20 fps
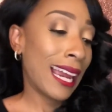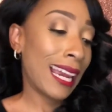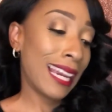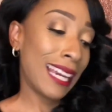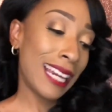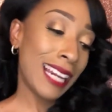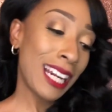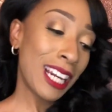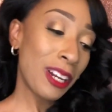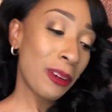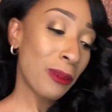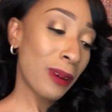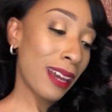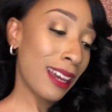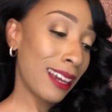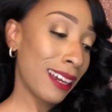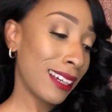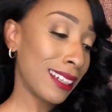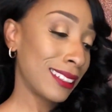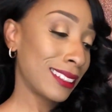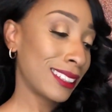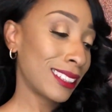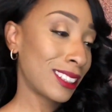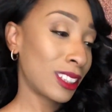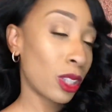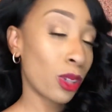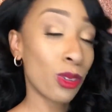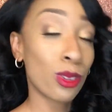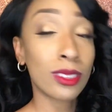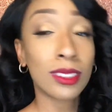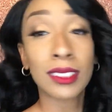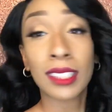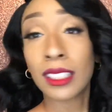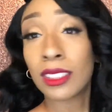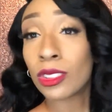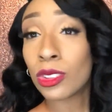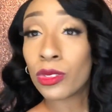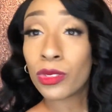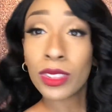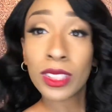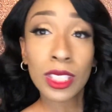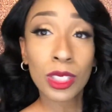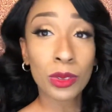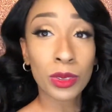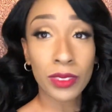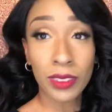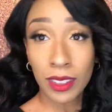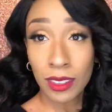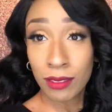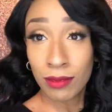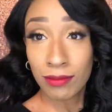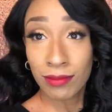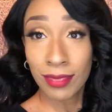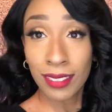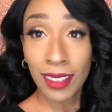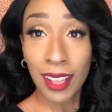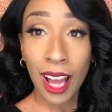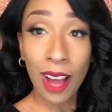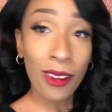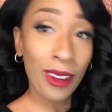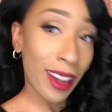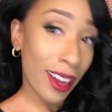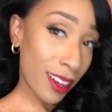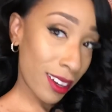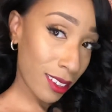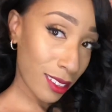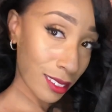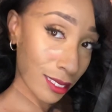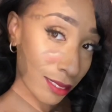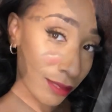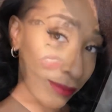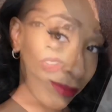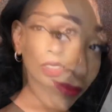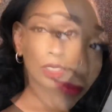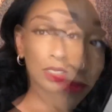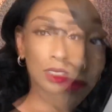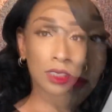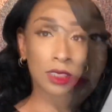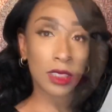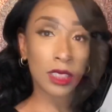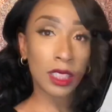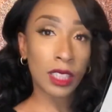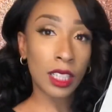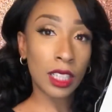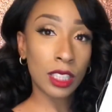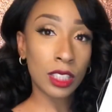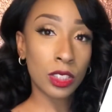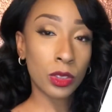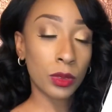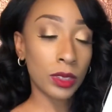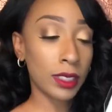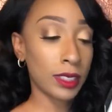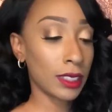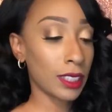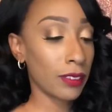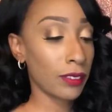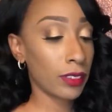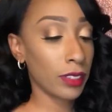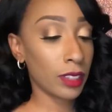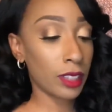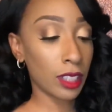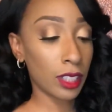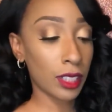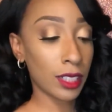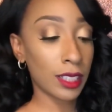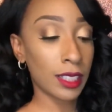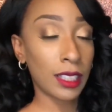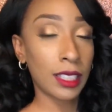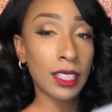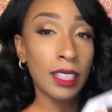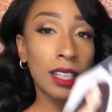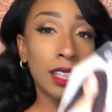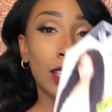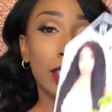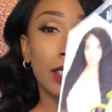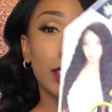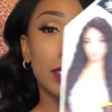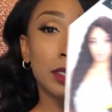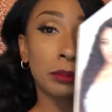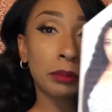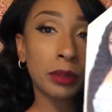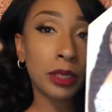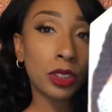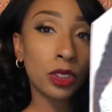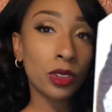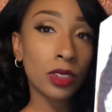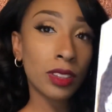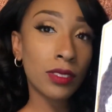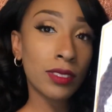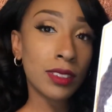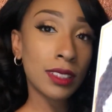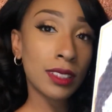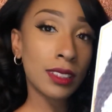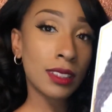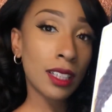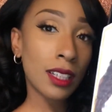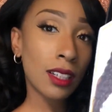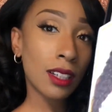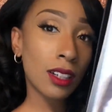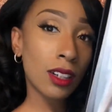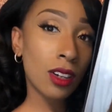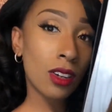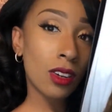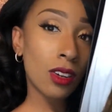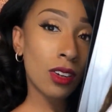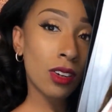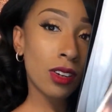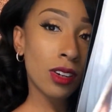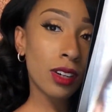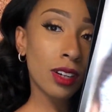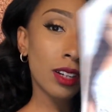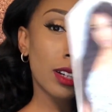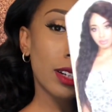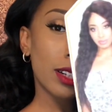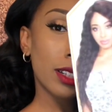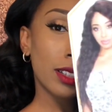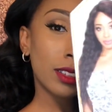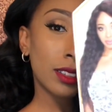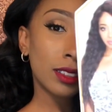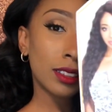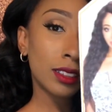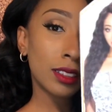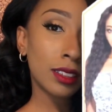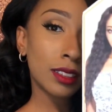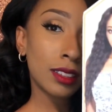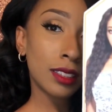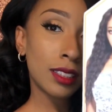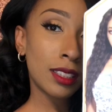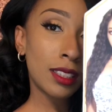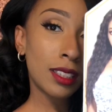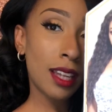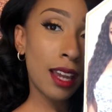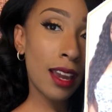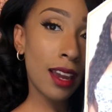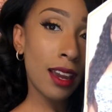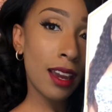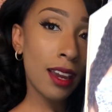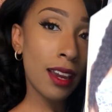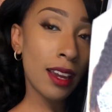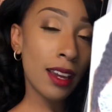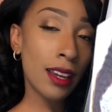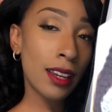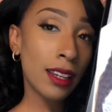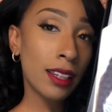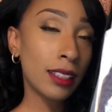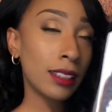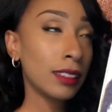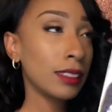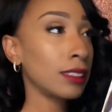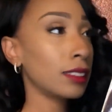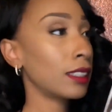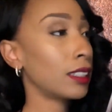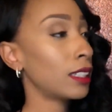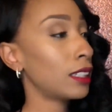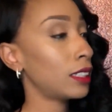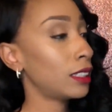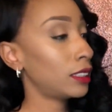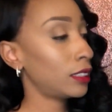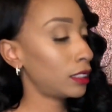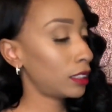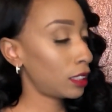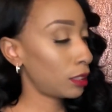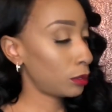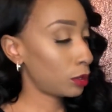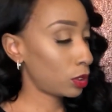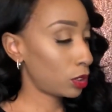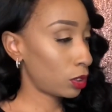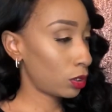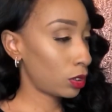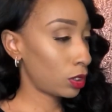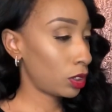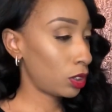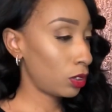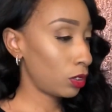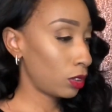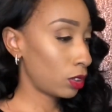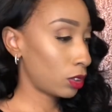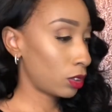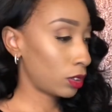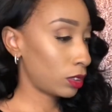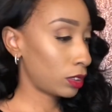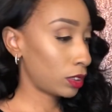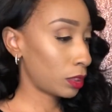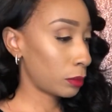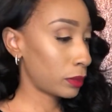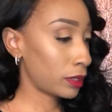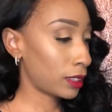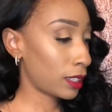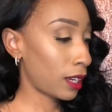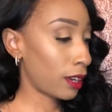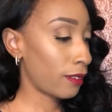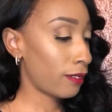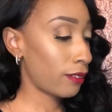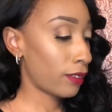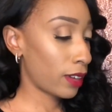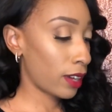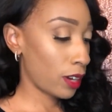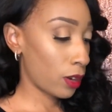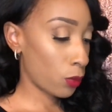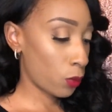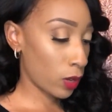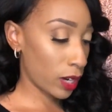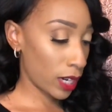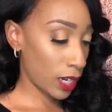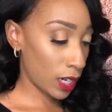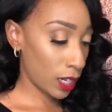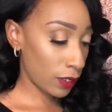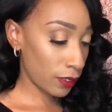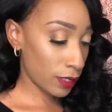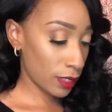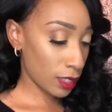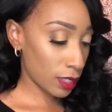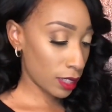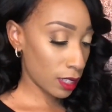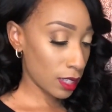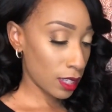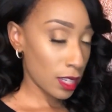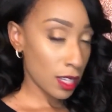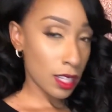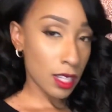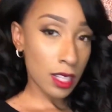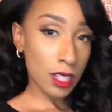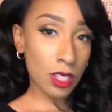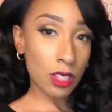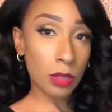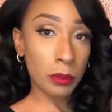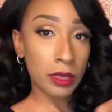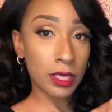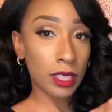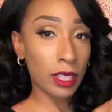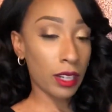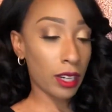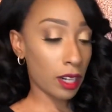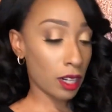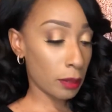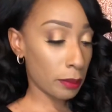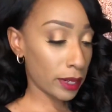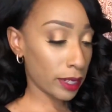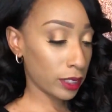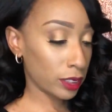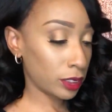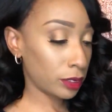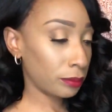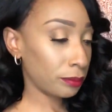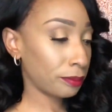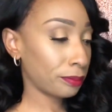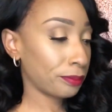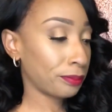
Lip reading: Anyways, so stay tuned for this review, okay? I told you she's in the color 2730. Here is a picture of the stock card. Yes. She comes with those cute little summertime fine waves. So I'm gonna take it out of the packaging.